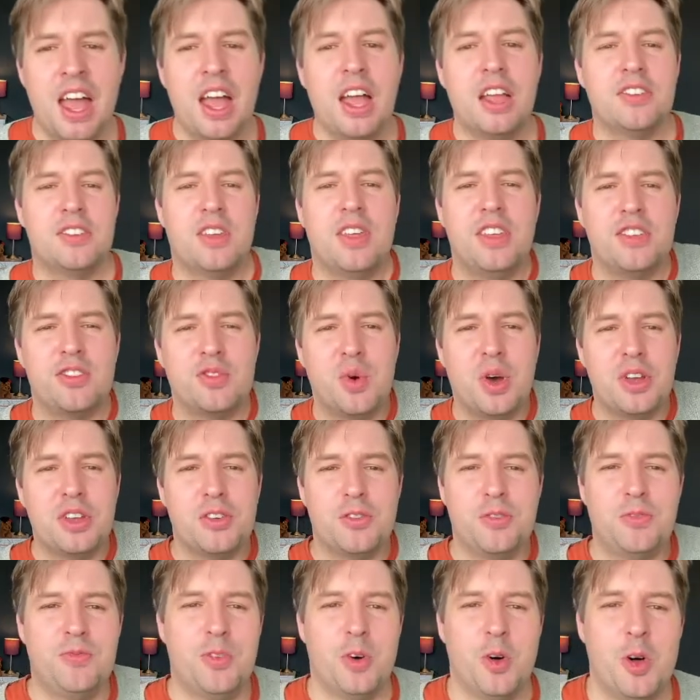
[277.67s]
So that's quite a
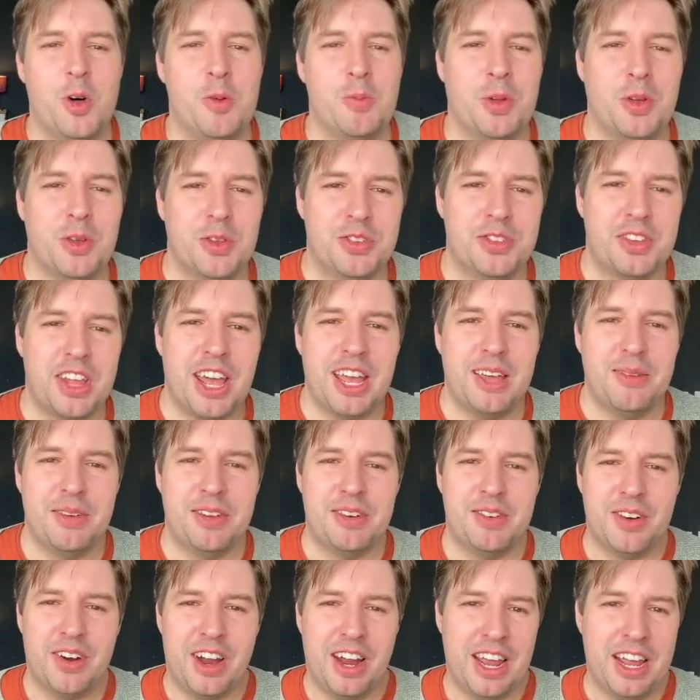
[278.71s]
formal statement,
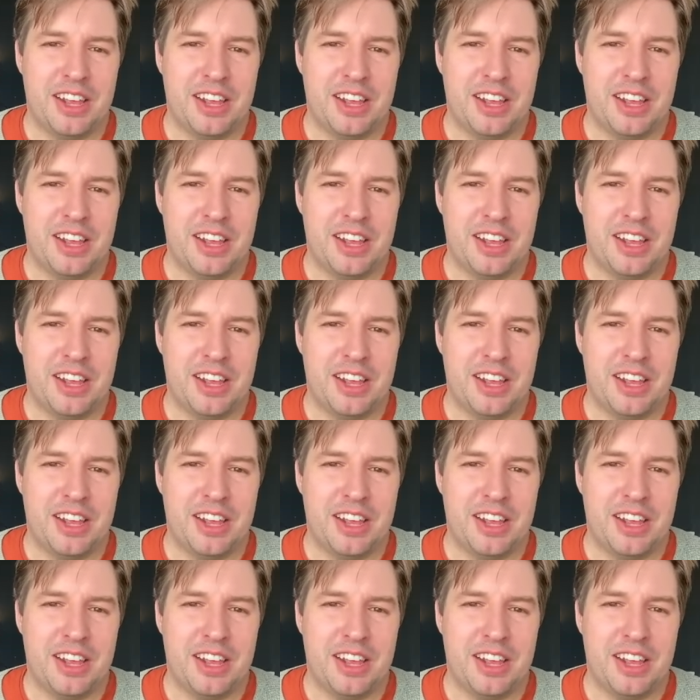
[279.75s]
right?